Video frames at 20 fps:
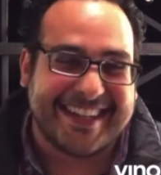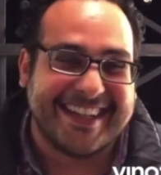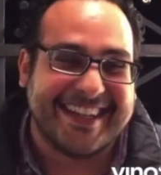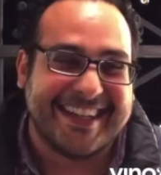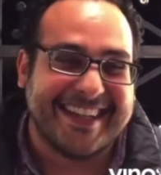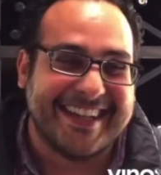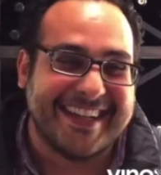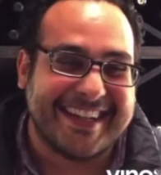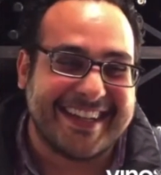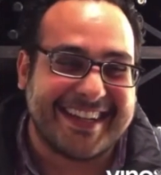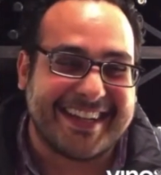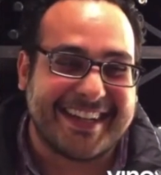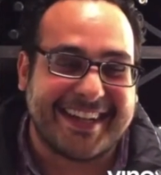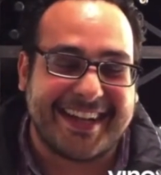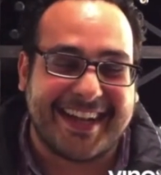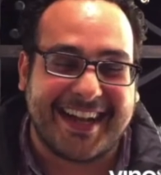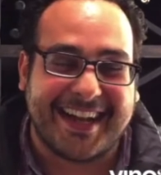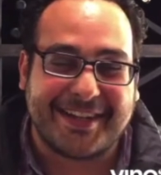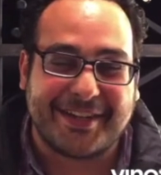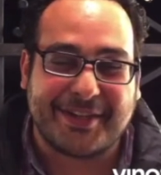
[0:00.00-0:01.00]
Uh,
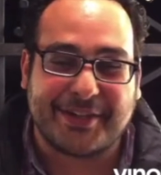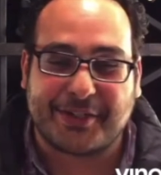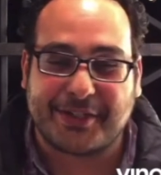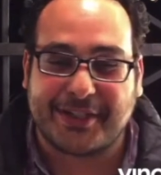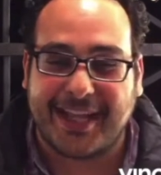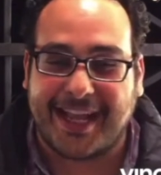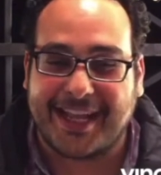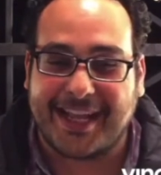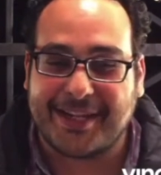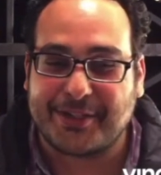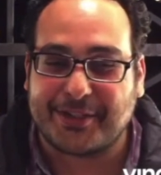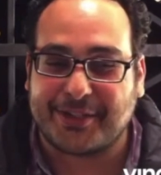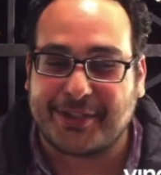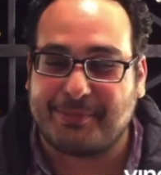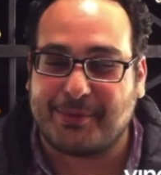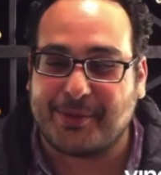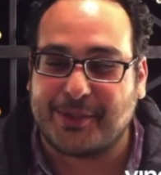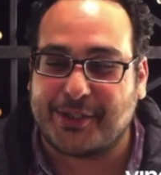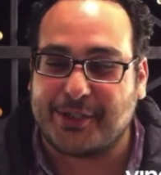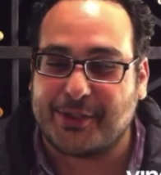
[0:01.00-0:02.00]
I usually I usually
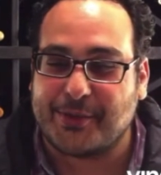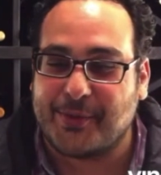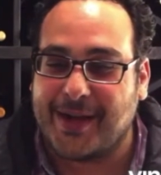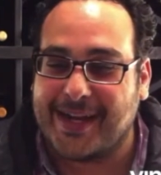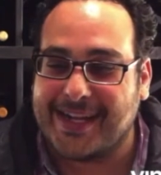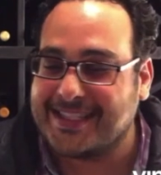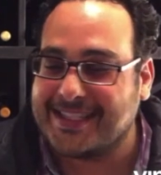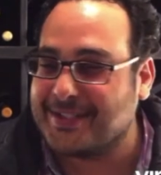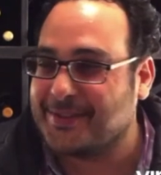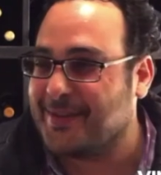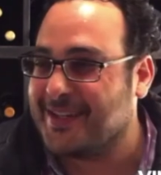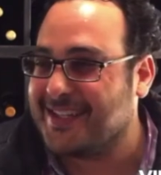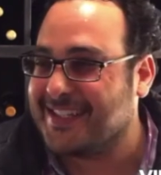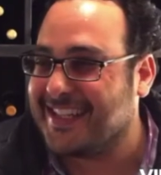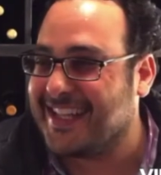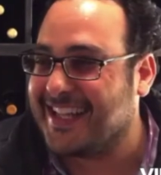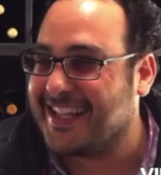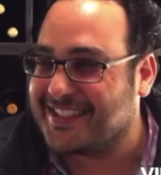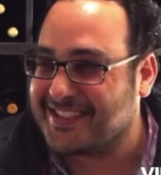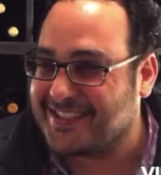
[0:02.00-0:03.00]
put two wines in one glass.